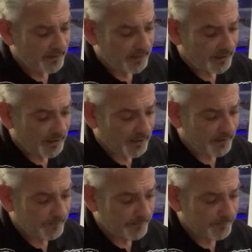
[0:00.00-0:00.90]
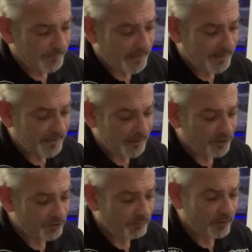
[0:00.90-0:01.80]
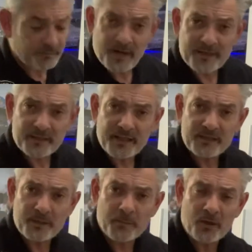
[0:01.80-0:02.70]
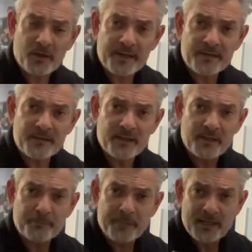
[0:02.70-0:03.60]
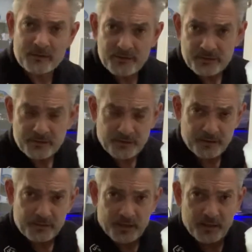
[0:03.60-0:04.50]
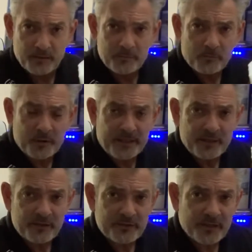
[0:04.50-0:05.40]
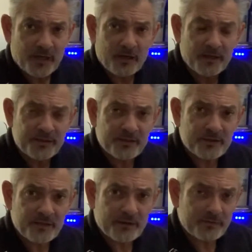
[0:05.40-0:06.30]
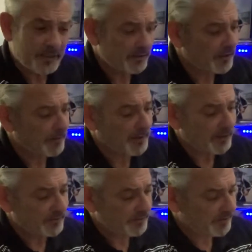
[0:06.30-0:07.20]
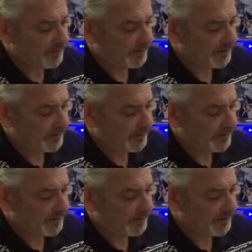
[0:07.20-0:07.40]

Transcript: And then Sharoth Racing supply the belts that we use to harness ourselves into the boat.